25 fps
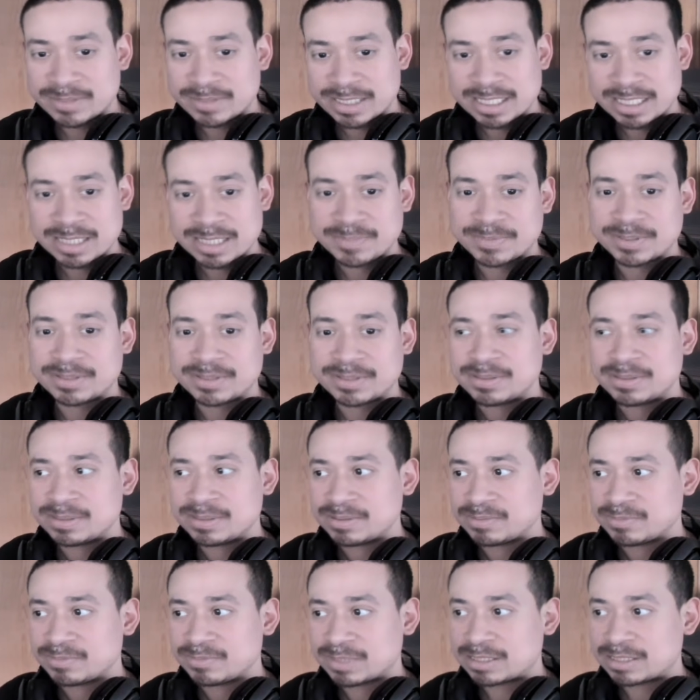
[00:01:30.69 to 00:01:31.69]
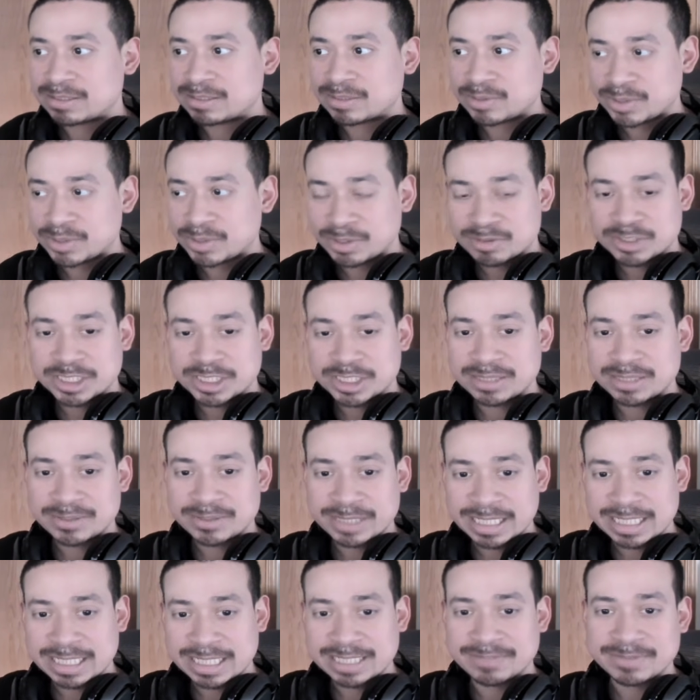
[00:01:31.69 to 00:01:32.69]
What happened? Well, I go to your channel.
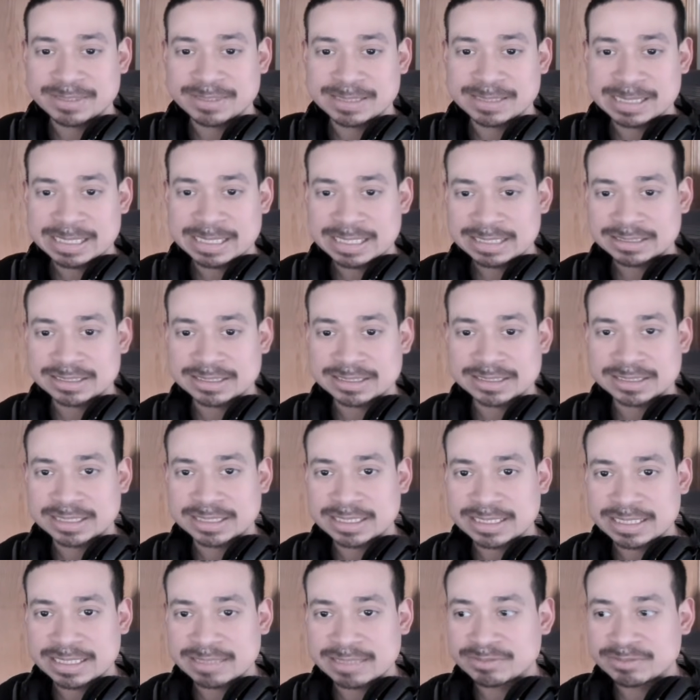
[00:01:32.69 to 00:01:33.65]
I can't even access anything.